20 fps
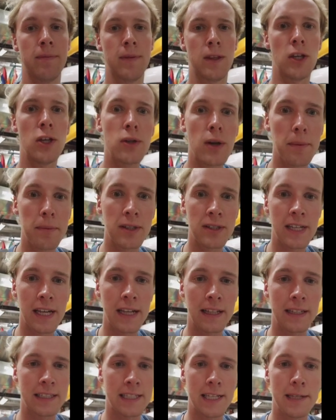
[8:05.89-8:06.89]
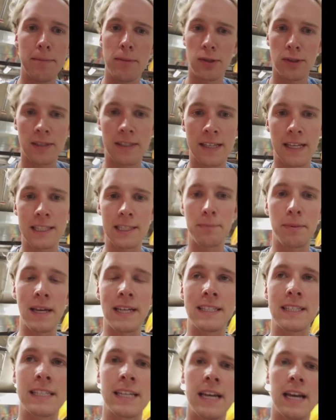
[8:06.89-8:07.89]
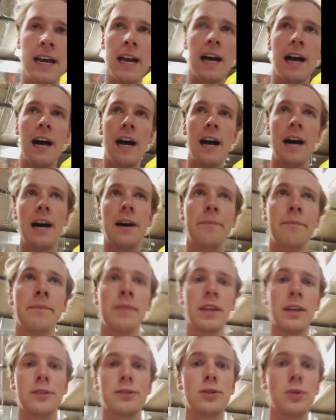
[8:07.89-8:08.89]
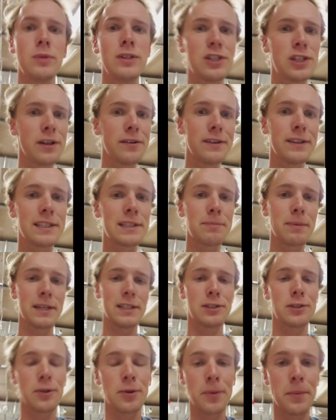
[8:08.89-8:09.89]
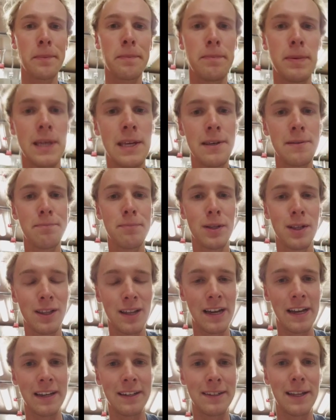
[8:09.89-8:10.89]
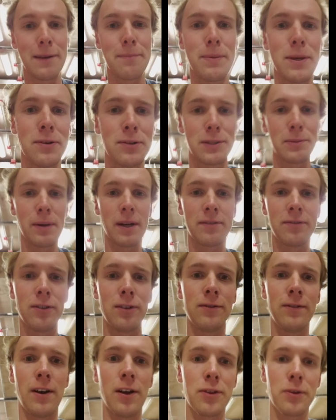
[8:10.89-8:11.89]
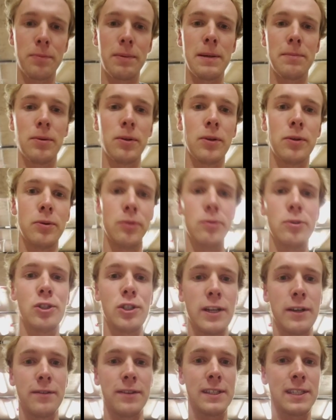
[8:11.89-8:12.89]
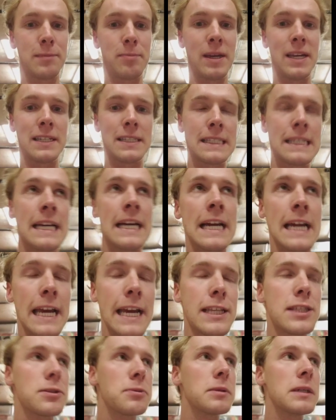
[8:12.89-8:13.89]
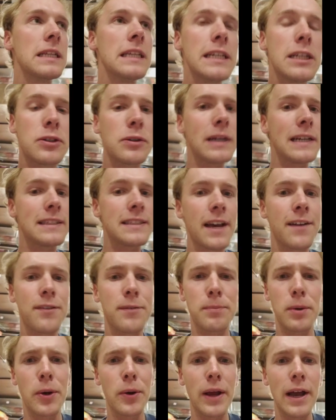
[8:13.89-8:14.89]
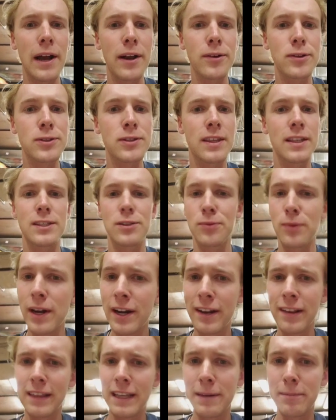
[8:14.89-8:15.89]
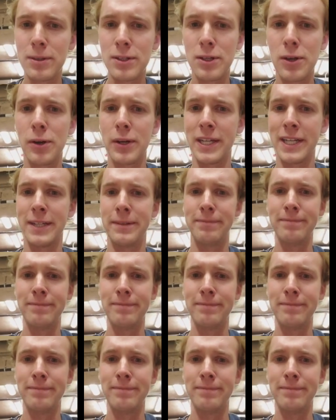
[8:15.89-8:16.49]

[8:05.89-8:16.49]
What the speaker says: The UW sailing team uses that space. So we share this space, so be polite and be respectful of other people who share this space. It's really great to have a boathouse that's right on Lake Mendota.